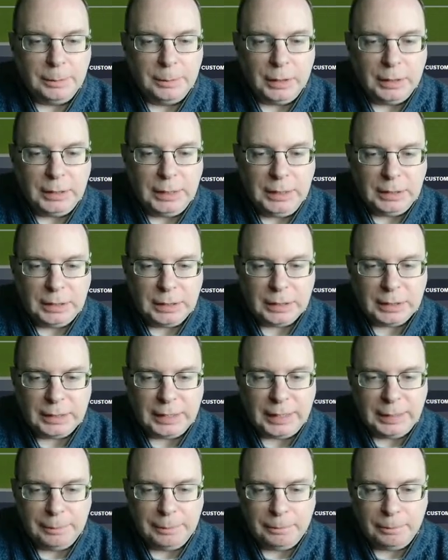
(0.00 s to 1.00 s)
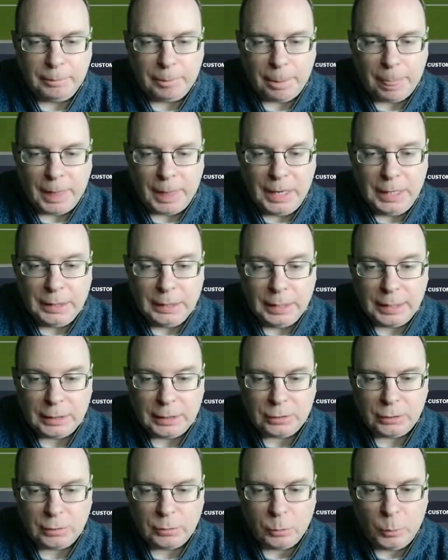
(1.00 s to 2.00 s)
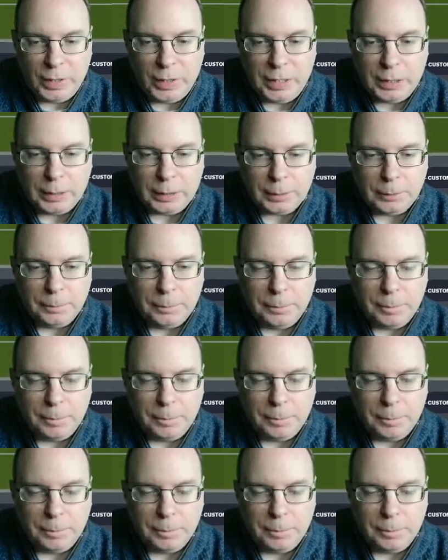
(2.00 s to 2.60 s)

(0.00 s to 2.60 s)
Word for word: I need to sell him in the next window